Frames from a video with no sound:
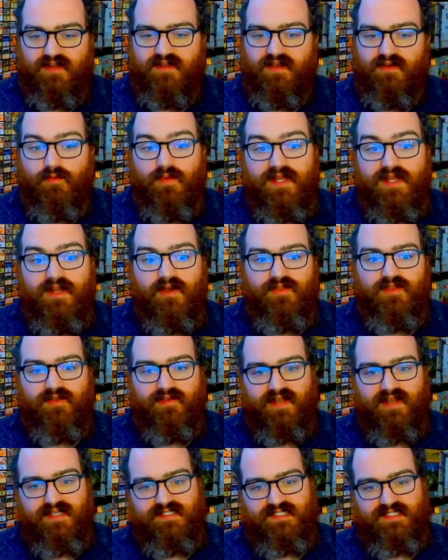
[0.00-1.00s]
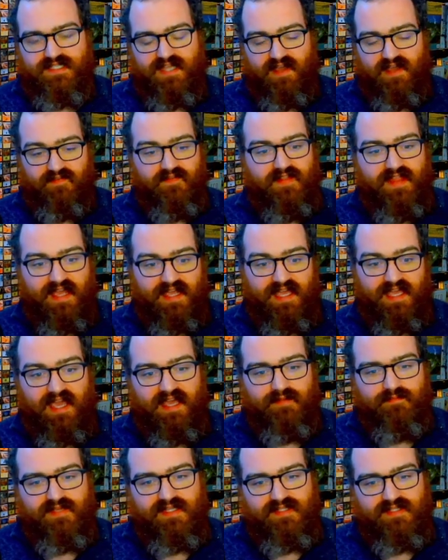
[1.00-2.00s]
We know there is stuff that
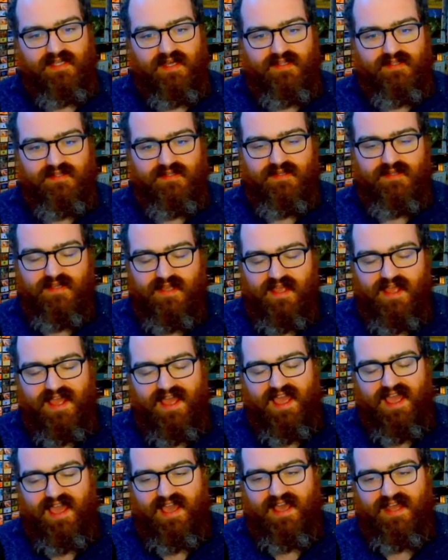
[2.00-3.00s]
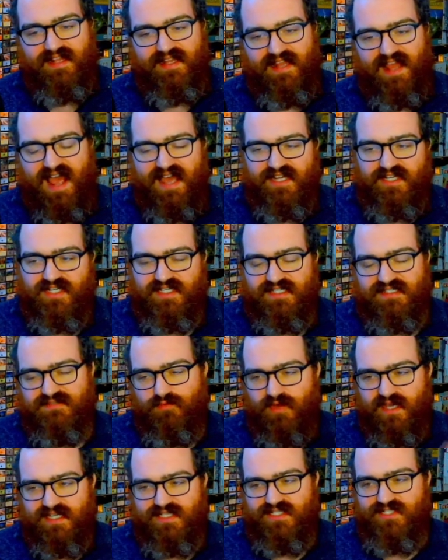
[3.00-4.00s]
can be done. And I just
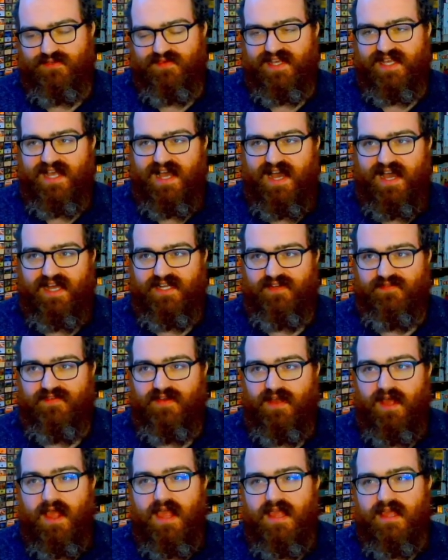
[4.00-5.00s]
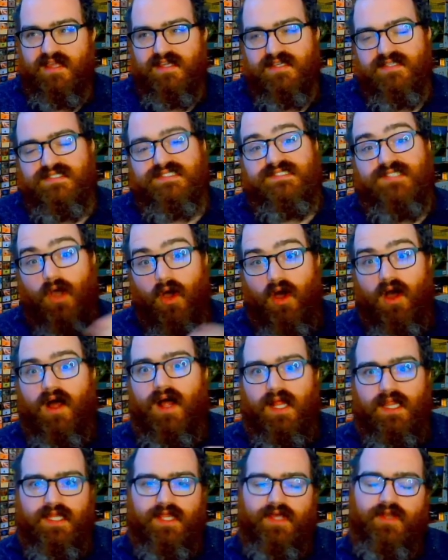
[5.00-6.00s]
wish we kind of
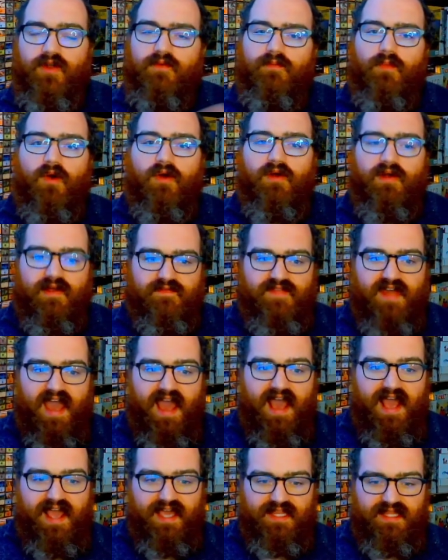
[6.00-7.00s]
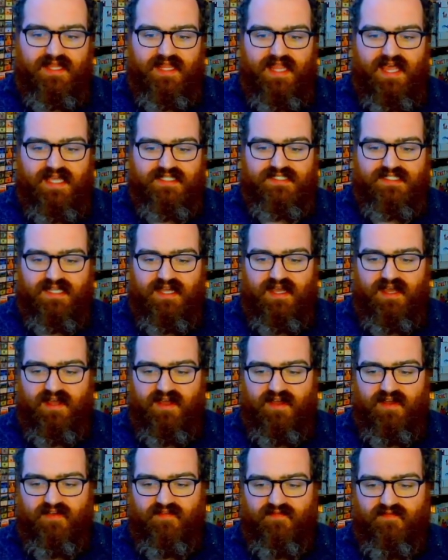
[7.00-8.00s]
saw a little more of that and less
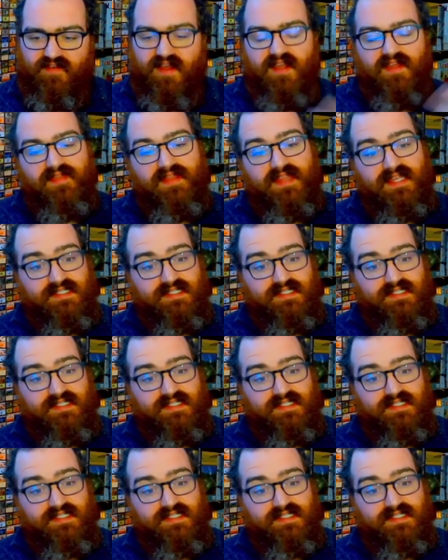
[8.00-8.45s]
of the